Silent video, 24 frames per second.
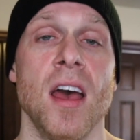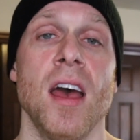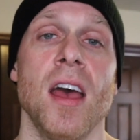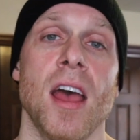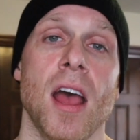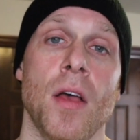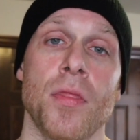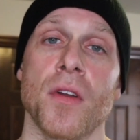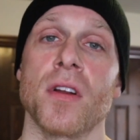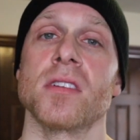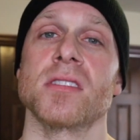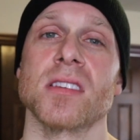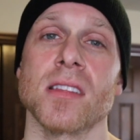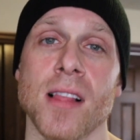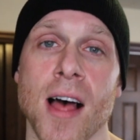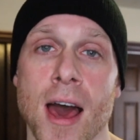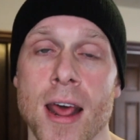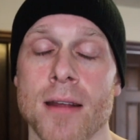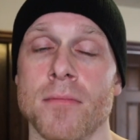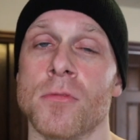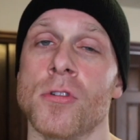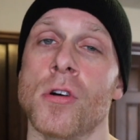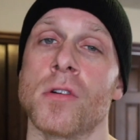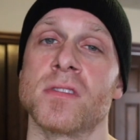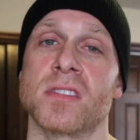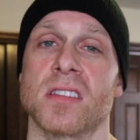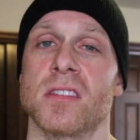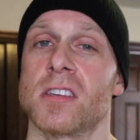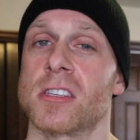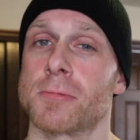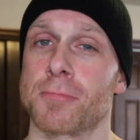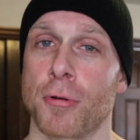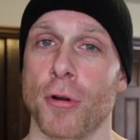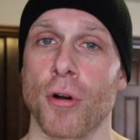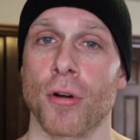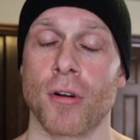And there's a lot of moves in
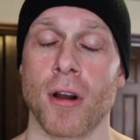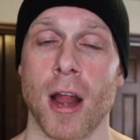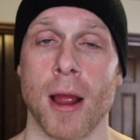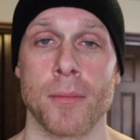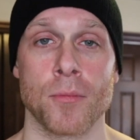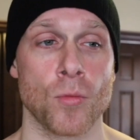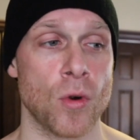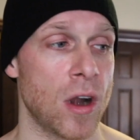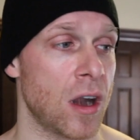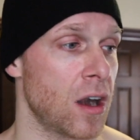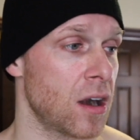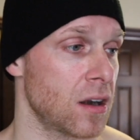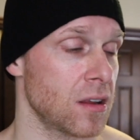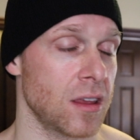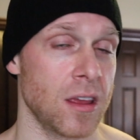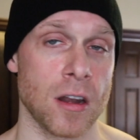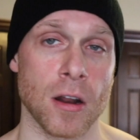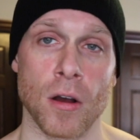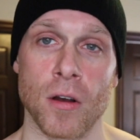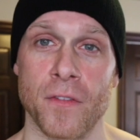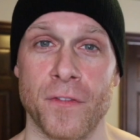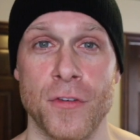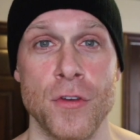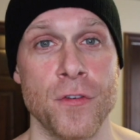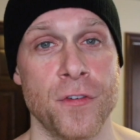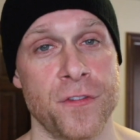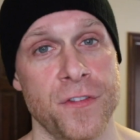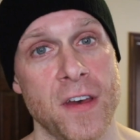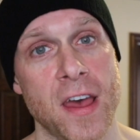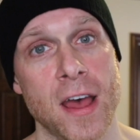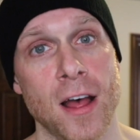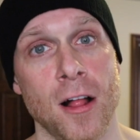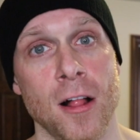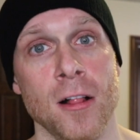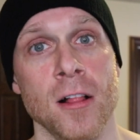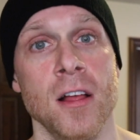this program where, you know, if you
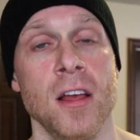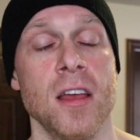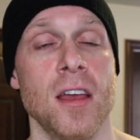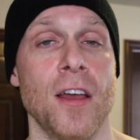fail,